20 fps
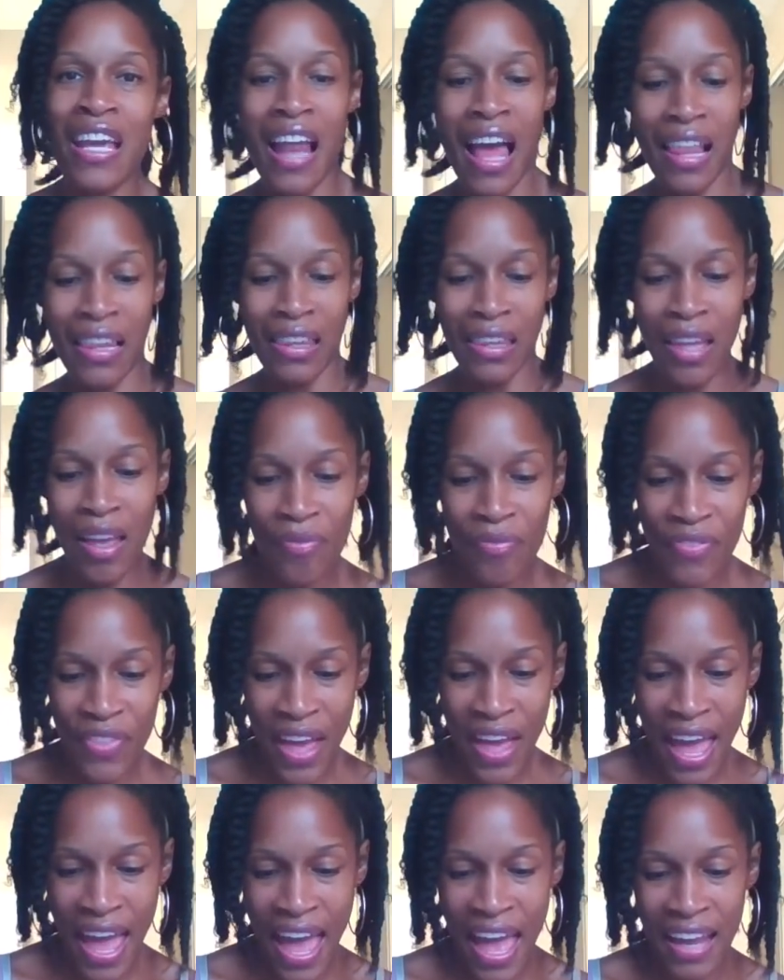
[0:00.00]
and I love
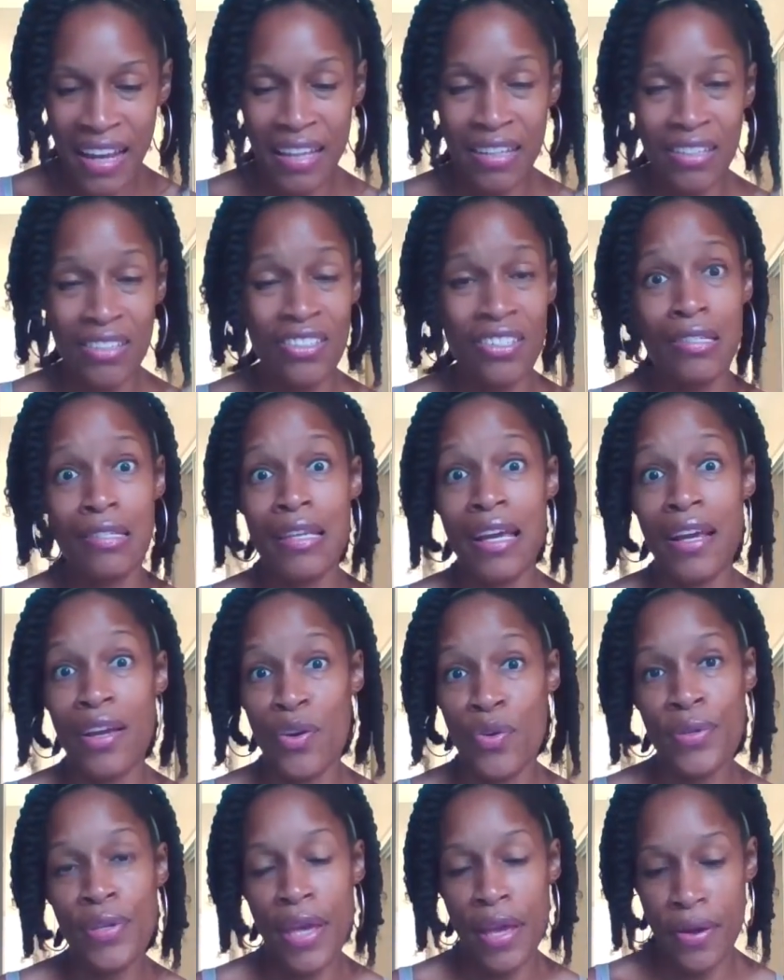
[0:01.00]
that, and she's like,
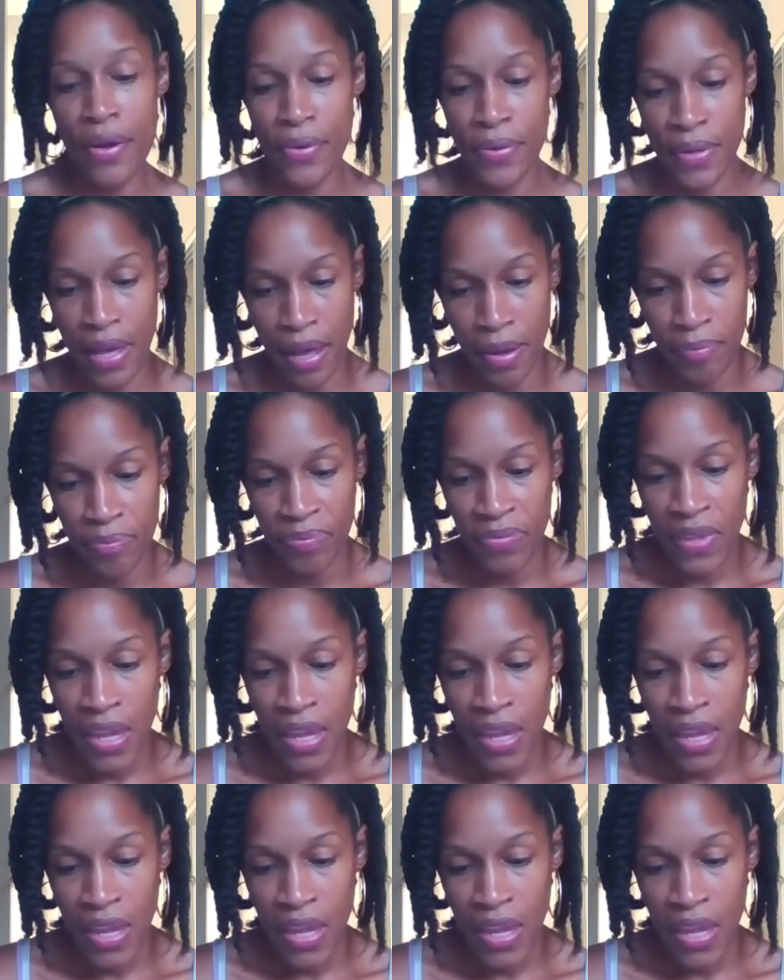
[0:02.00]
oh, yeah, okay.